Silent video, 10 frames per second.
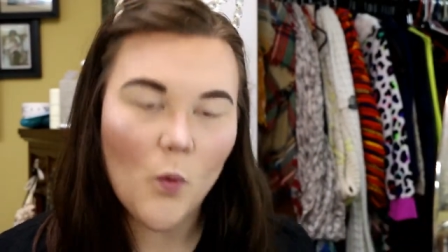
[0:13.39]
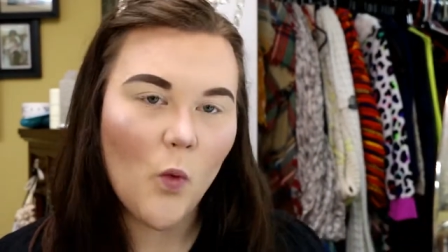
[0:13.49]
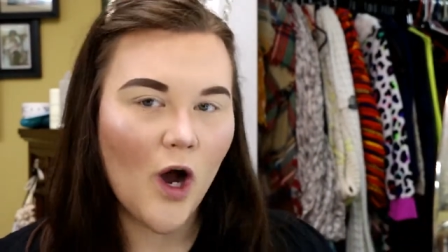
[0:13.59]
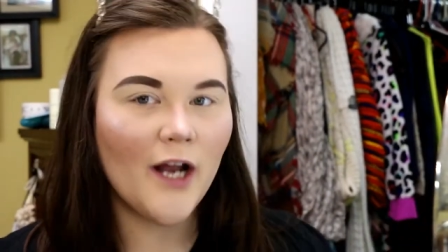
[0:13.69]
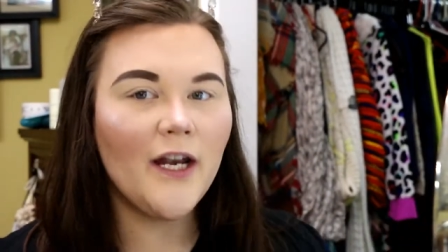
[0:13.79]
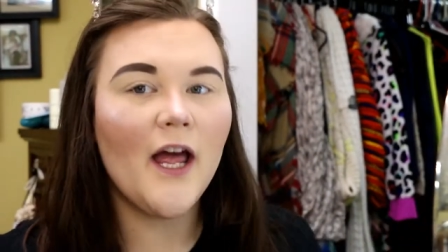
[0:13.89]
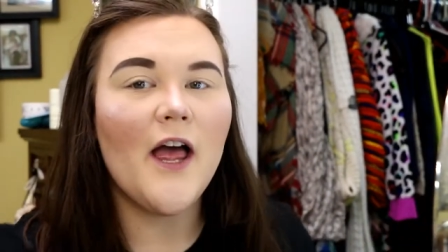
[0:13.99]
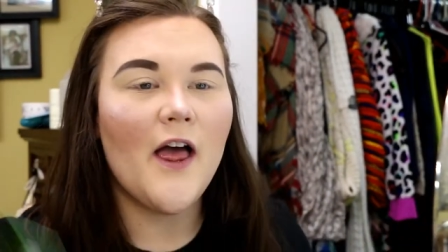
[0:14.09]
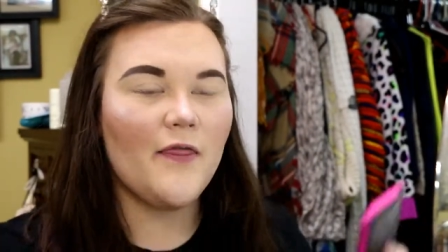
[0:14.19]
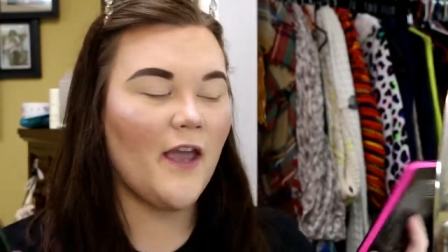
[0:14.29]
One,
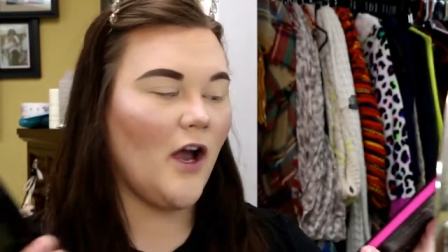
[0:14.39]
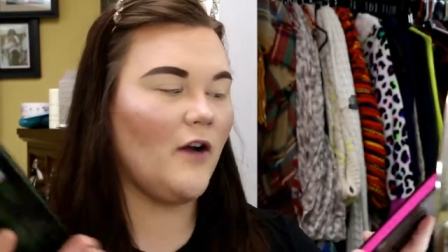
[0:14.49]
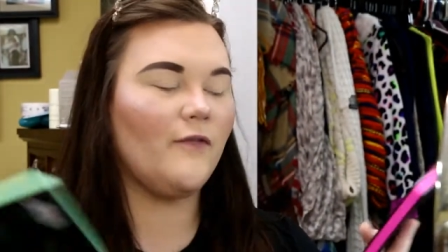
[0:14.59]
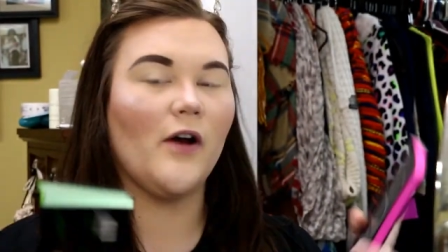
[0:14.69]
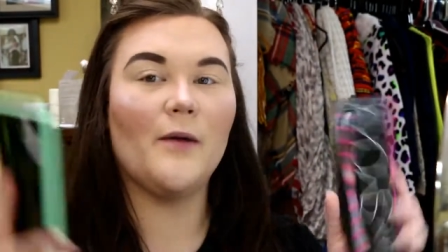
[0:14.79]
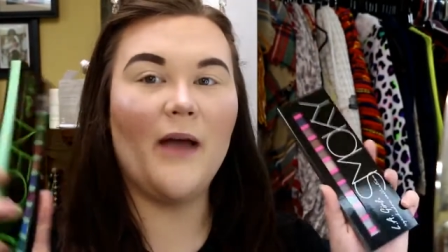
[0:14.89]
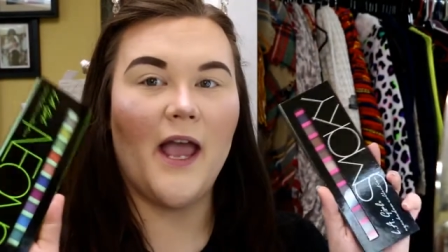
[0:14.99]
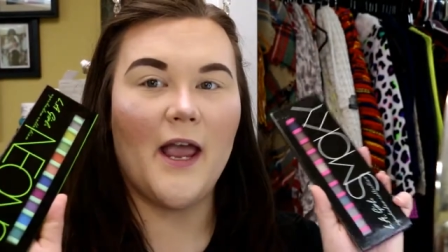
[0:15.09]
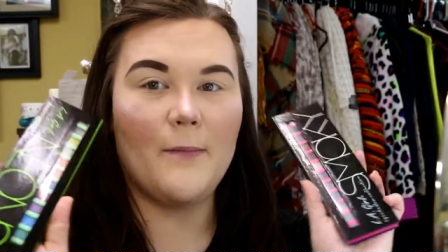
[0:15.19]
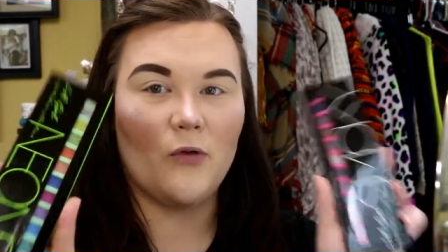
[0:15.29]
they are from
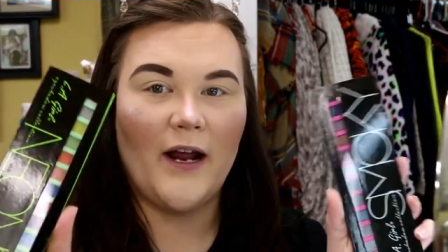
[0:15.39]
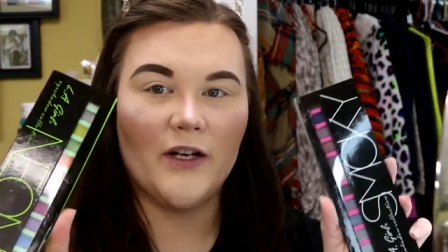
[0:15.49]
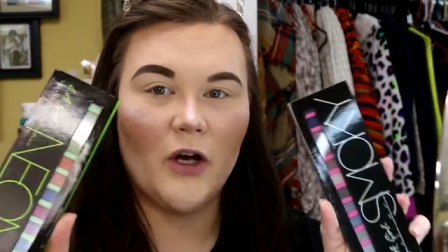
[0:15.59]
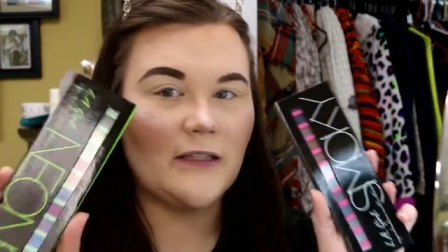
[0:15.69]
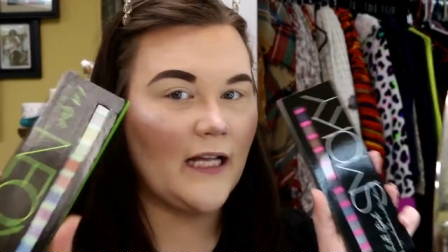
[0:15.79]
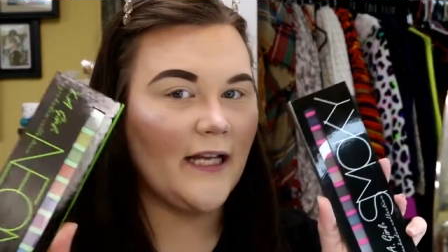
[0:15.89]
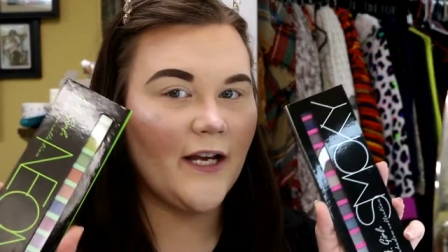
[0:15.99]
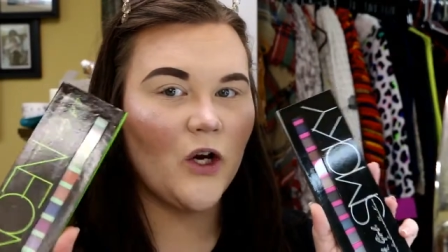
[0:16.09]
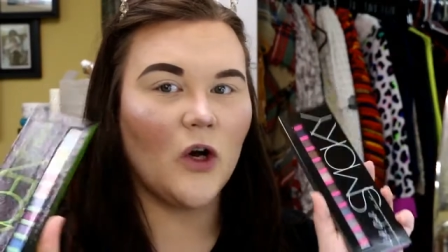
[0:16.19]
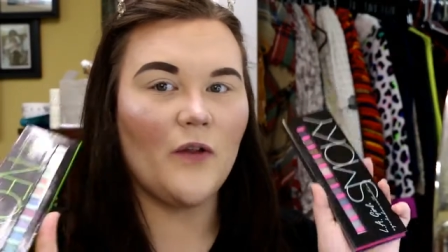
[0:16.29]
a brand called L
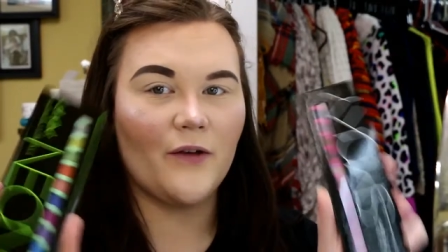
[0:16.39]
A Girl.